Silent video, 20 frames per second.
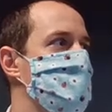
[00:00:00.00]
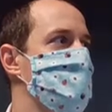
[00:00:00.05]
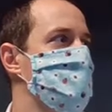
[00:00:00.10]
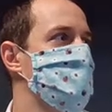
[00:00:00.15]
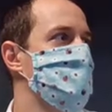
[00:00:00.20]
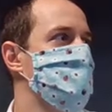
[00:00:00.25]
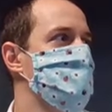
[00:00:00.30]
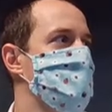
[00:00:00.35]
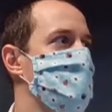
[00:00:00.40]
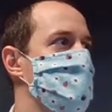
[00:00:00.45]

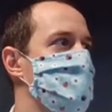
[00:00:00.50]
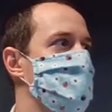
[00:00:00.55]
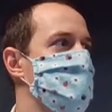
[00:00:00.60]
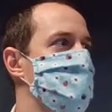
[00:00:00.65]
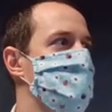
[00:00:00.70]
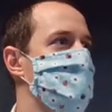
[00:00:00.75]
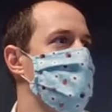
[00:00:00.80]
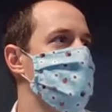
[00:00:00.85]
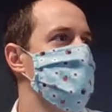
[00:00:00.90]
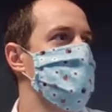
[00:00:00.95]
such
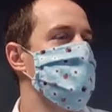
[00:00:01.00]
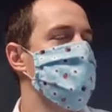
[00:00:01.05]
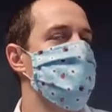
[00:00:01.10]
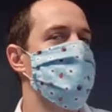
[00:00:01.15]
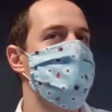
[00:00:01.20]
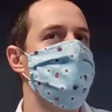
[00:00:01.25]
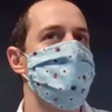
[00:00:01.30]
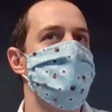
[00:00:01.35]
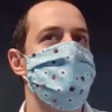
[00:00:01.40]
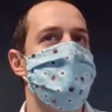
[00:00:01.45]
objective
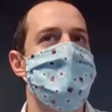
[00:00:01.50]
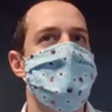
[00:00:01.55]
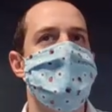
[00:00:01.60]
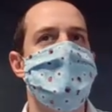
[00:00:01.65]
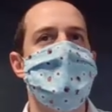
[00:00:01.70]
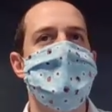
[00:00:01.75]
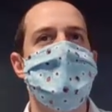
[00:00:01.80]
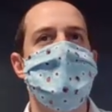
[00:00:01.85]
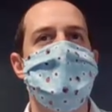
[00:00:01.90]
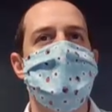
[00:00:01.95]
values.
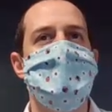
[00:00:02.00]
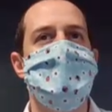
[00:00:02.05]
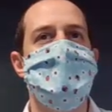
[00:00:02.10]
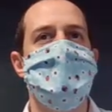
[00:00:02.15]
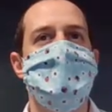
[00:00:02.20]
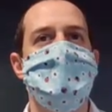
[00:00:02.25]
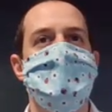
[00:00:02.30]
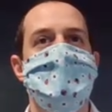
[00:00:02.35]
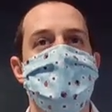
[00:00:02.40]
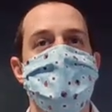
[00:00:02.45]

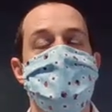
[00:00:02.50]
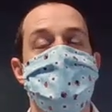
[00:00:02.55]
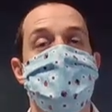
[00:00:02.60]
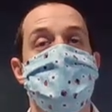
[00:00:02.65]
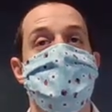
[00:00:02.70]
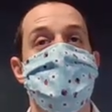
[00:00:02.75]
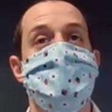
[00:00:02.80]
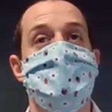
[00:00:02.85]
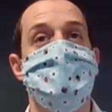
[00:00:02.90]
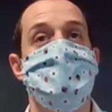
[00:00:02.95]
That's a
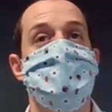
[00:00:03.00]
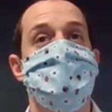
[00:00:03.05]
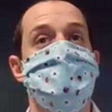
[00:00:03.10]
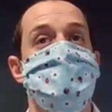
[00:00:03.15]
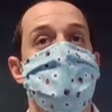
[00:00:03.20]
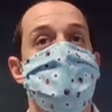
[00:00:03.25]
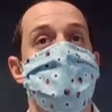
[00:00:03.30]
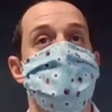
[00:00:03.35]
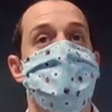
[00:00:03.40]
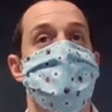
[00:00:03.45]
very
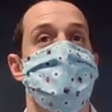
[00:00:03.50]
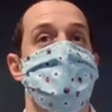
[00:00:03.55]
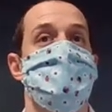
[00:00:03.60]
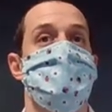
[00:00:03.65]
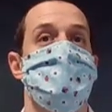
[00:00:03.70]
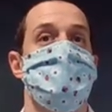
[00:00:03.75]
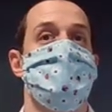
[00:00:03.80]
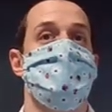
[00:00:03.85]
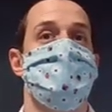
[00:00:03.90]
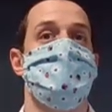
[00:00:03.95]
interesting
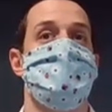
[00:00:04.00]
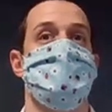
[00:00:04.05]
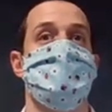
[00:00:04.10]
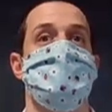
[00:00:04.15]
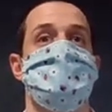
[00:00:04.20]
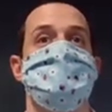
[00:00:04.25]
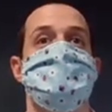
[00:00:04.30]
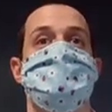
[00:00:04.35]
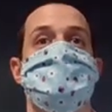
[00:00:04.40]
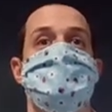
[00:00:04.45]
proof, I think, for
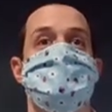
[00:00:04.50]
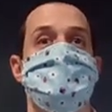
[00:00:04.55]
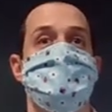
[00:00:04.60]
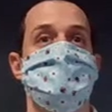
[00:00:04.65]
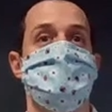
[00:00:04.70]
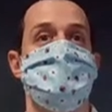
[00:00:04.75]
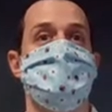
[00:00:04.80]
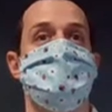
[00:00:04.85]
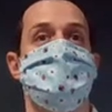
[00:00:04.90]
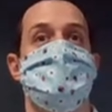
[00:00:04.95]
God's
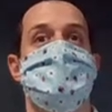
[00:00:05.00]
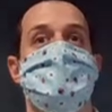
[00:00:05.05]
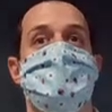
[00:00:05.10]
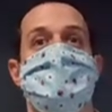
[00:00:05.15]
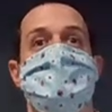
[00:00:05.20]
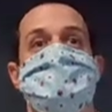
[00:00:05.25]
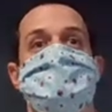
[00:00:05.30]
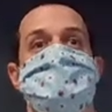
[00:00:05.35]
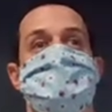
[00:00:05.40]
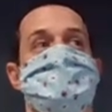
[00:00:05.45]
existence. It's got
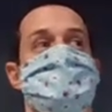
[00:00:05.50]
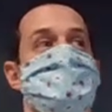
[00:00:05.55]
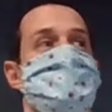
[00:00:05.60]
lots of